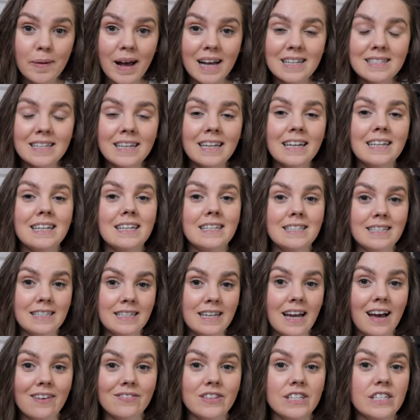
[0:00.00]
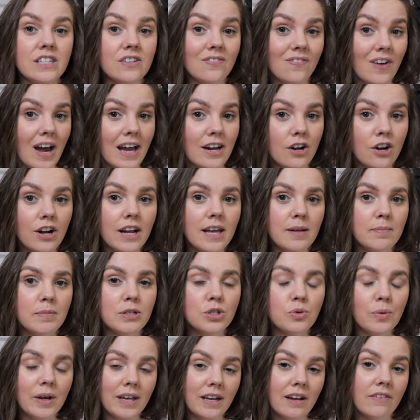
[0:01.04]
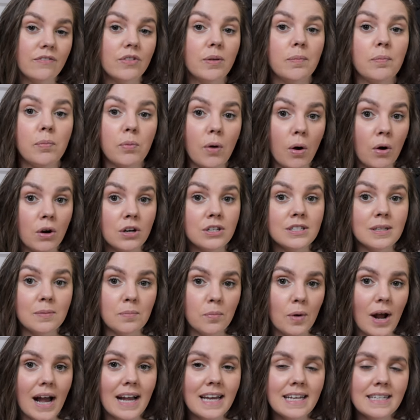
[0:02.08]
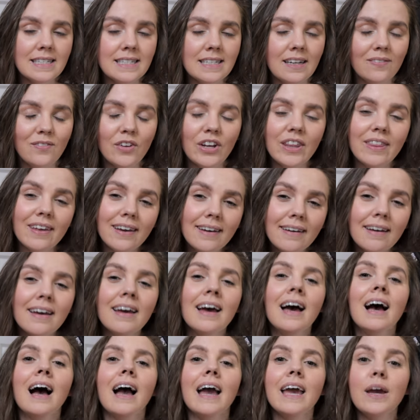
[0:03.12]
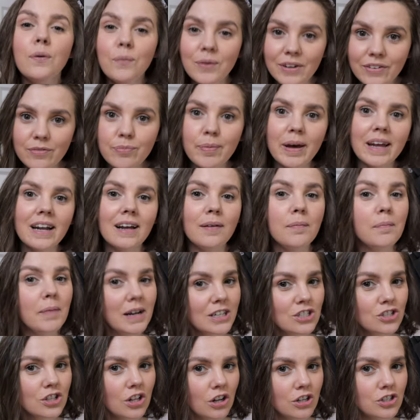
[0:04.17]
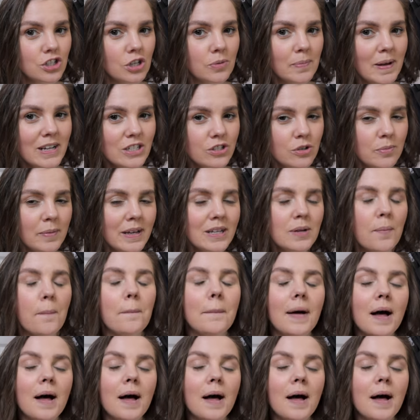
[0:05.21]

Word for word: basket and it didn't have the divider in between of the bars and brackets and everything, it would have been a much larger measurement.